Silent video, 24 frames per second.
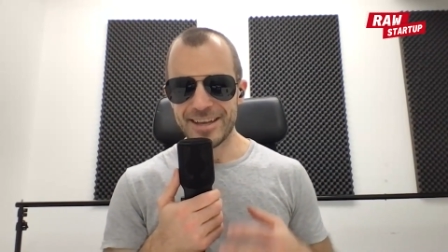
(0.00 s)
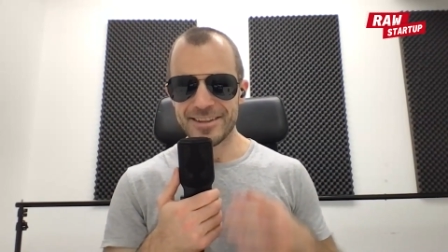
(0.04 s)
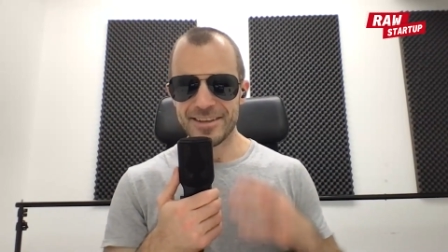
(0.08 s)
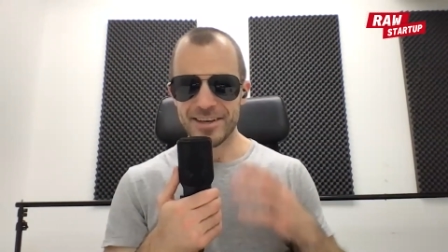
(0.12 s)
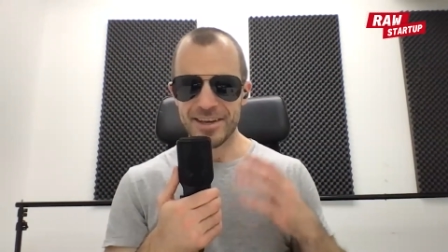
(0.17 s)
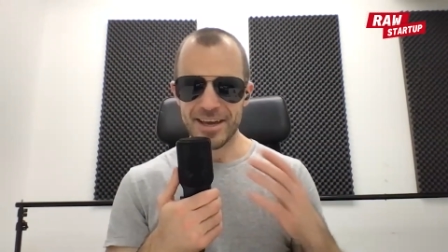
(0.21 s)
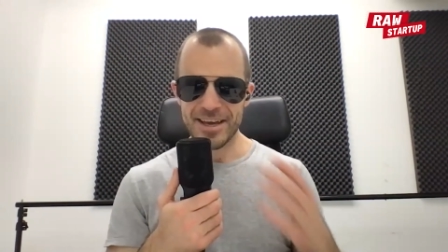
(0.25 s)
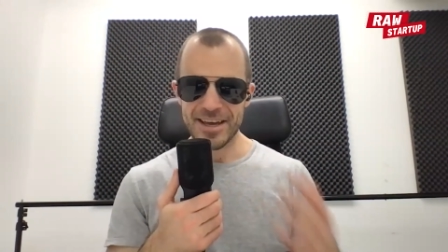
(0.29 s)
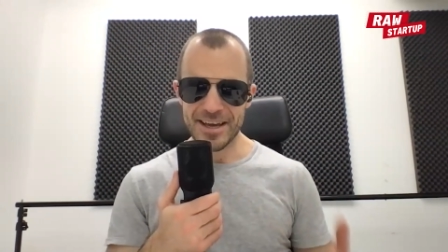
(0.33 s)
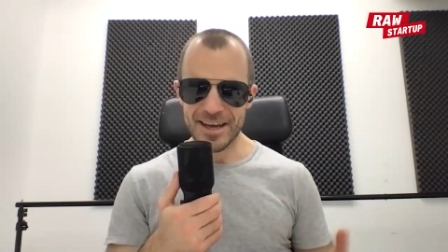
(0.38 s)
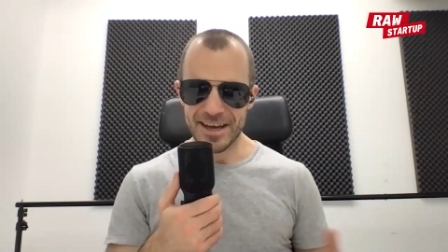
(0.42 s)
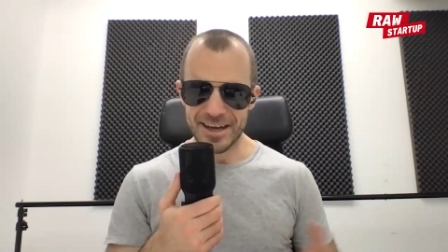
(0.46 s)

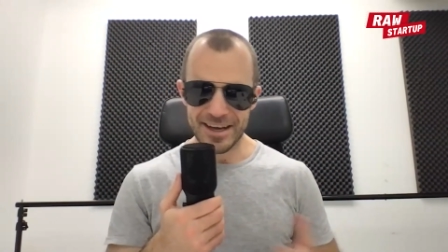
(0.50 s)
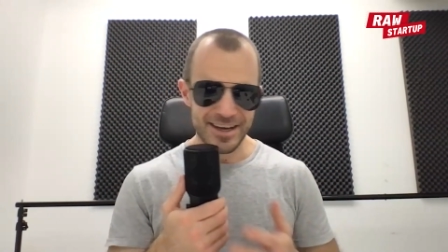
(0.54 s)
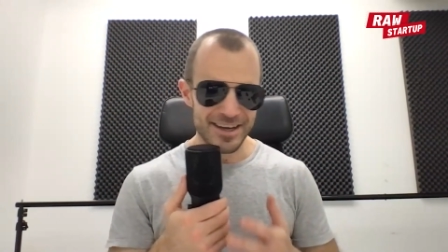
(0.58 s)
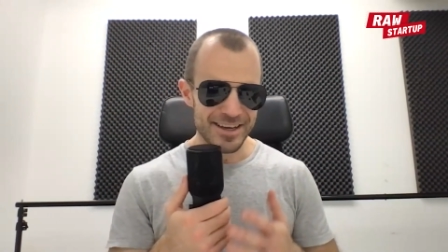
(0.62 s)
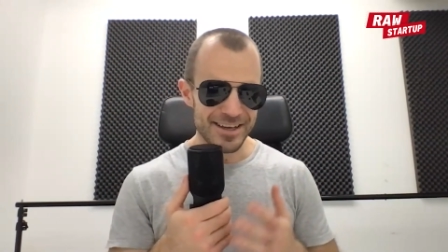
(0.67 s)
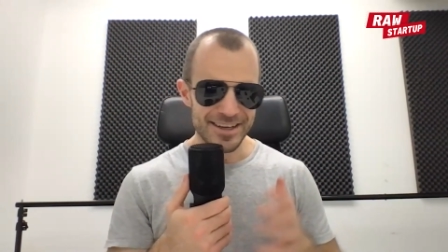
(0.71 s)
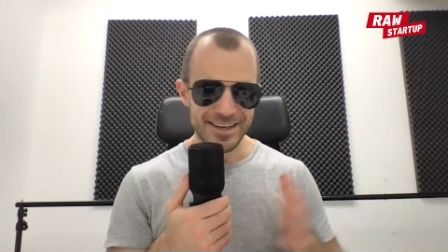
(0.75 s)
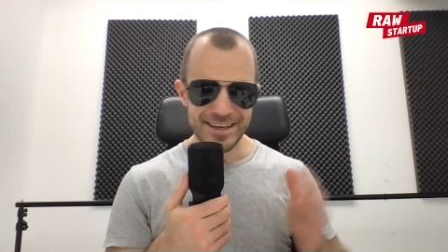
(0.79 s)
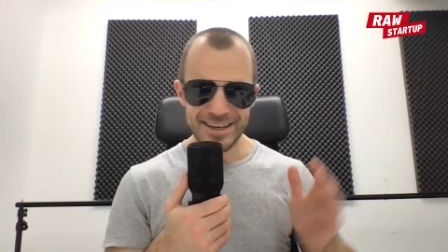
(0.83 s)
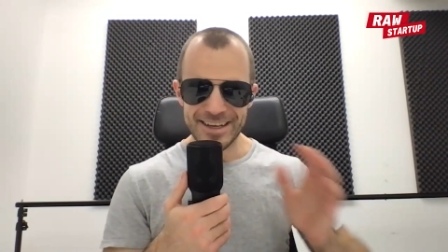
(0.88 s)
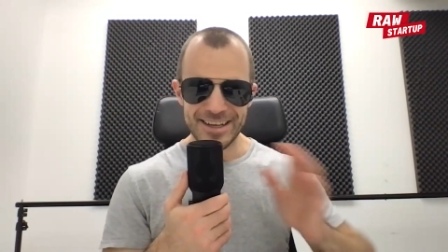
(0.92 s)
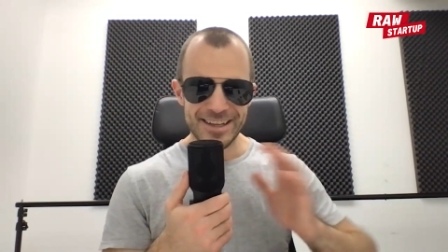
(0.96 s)
the
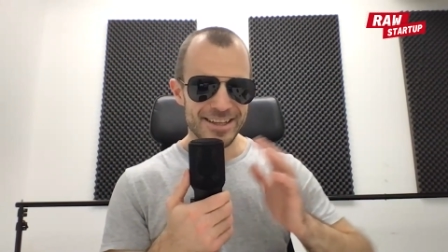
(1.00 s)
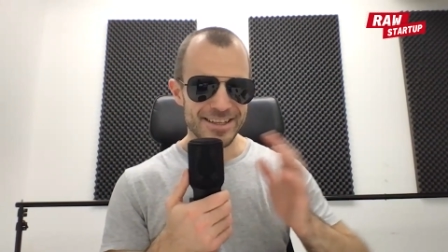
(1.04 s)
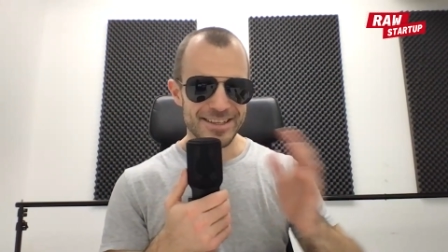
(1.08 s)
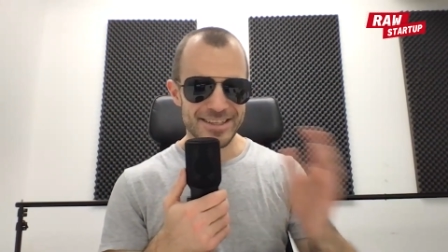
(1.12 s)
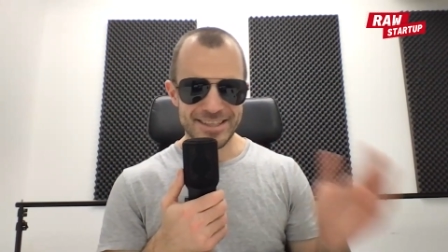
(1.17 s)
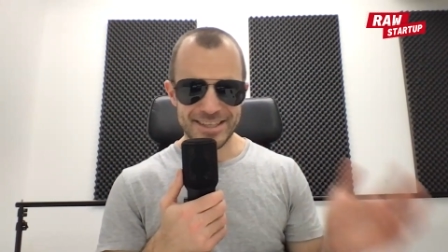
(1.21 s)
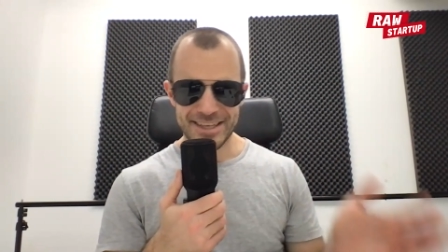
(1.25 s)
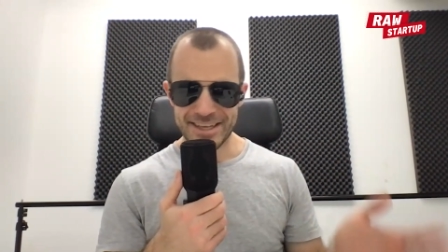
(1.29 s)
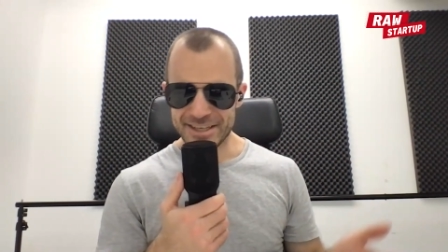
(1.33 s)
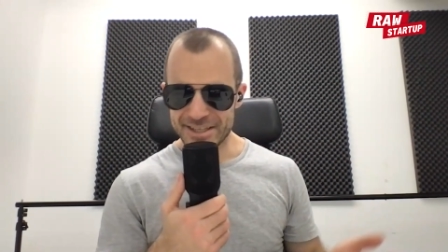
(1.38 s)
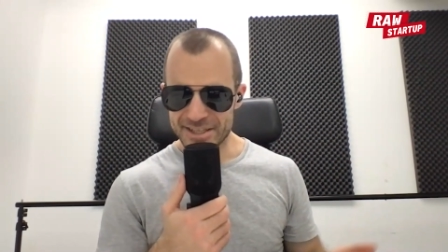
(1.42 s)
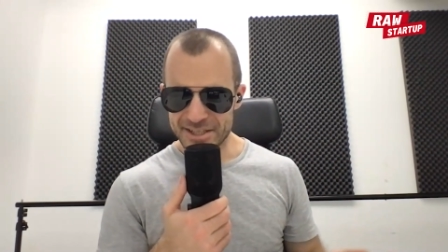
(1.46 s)
AI
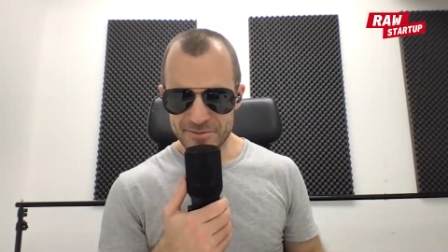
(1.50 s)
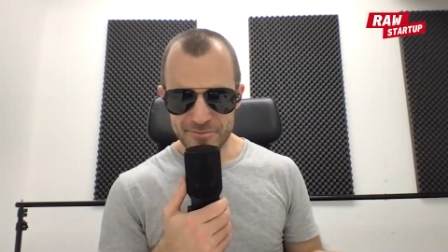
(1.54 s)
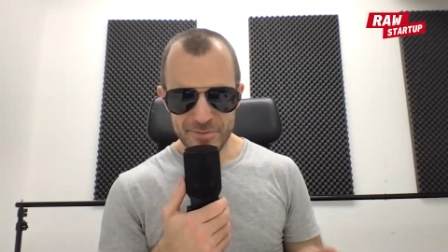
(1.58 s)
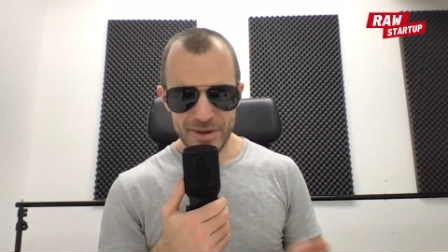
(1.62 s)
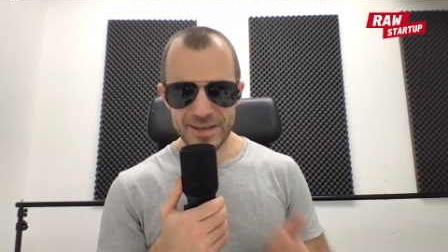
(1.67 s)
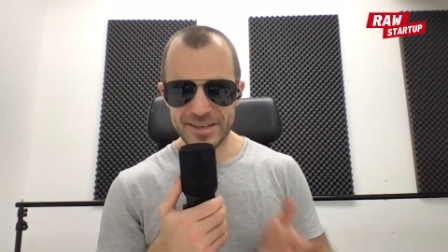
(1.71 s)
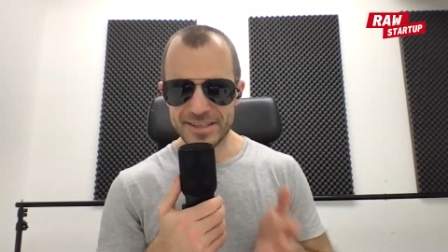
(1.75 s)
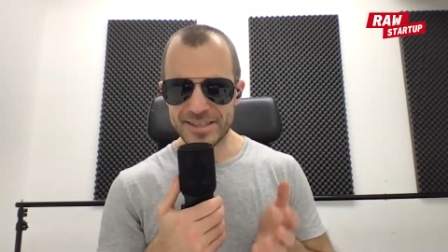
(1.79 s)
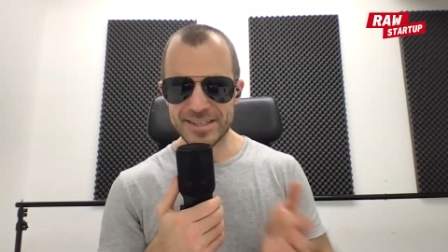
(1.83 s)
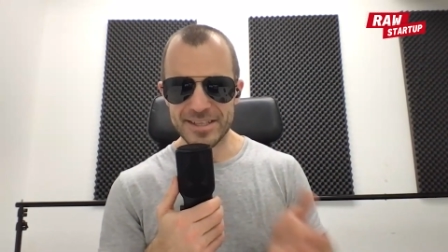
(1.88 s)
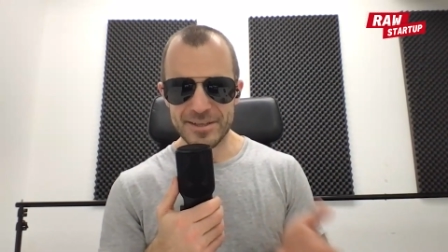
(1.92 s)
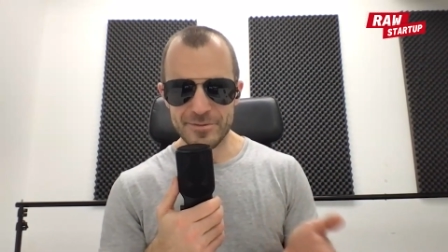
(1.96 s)
let's say,
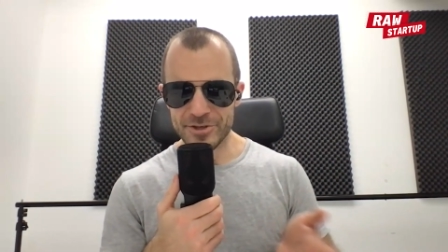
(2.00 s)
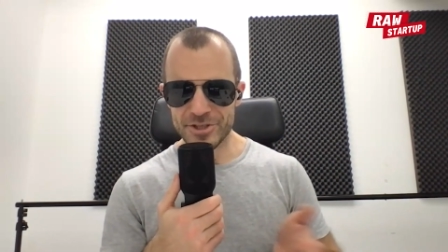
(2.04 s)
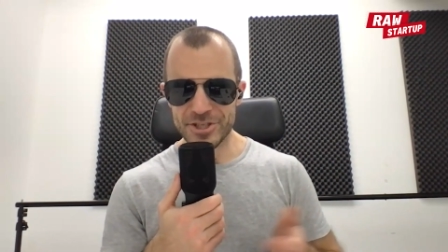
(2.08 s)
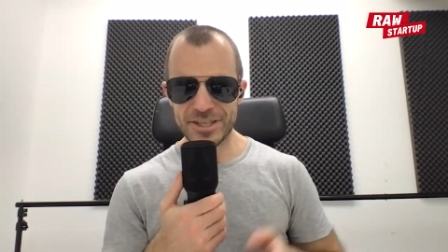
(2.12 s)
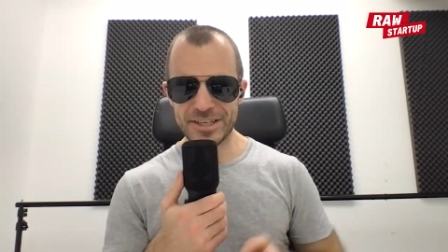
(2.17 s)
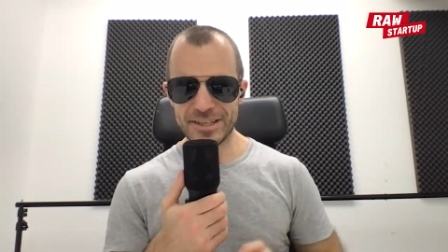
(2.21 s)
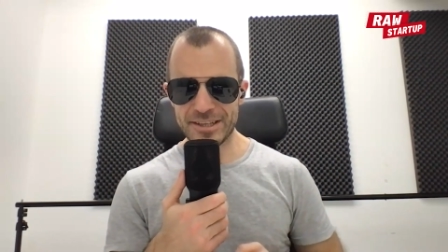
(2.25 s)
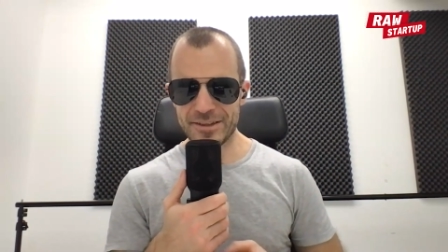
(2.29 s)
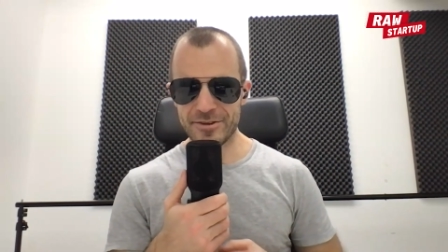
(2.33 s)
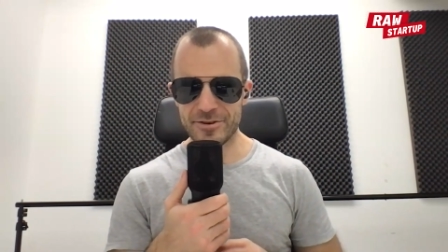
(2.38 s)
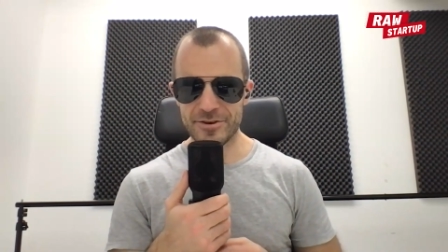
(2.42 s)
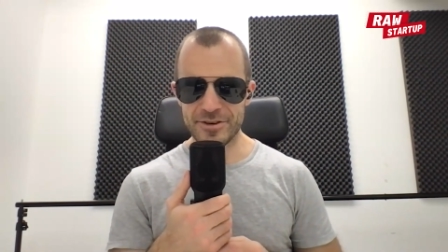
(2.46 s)
space, the
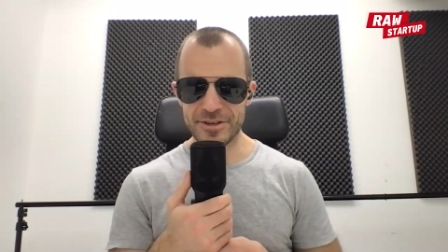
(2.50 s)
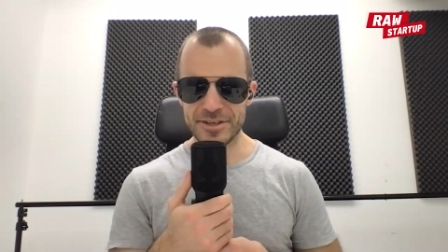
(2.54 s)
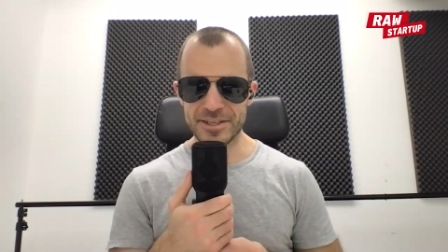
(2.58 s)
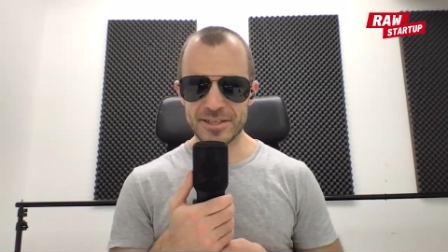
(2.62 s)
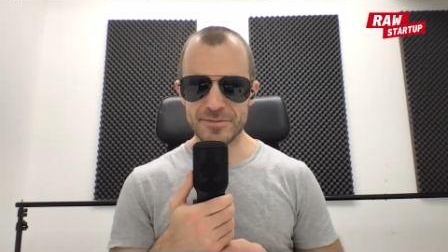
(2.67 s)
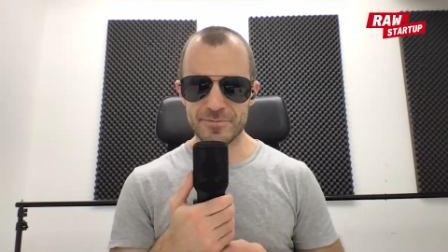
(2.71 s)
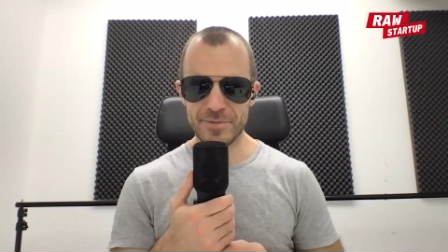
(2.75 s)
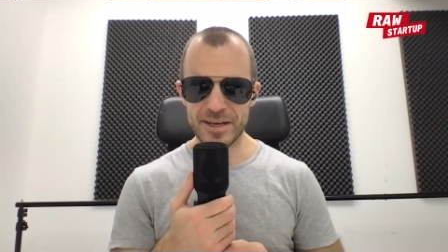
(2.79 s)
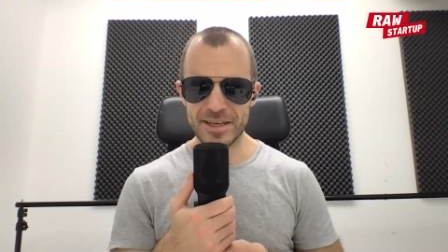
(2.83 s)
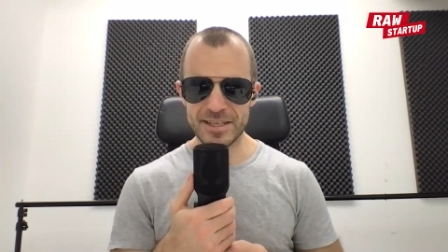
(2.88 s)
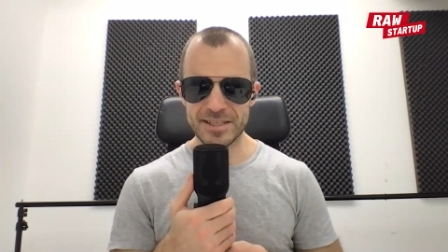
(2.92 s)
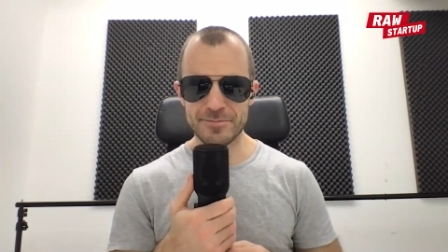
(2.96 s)
machine learning
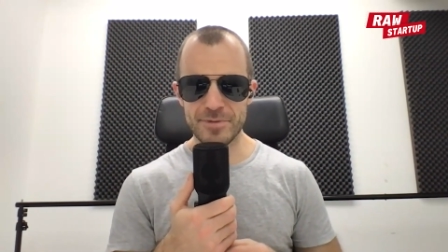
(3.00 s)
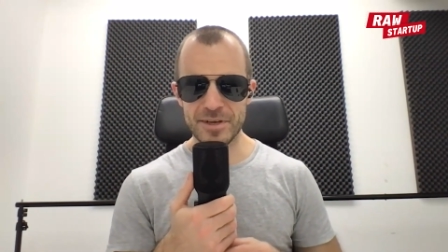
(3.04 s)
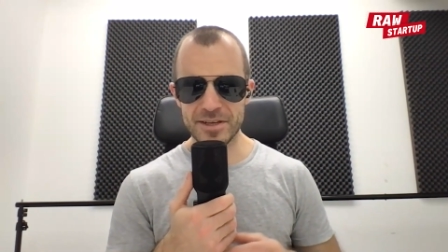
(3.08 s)
space,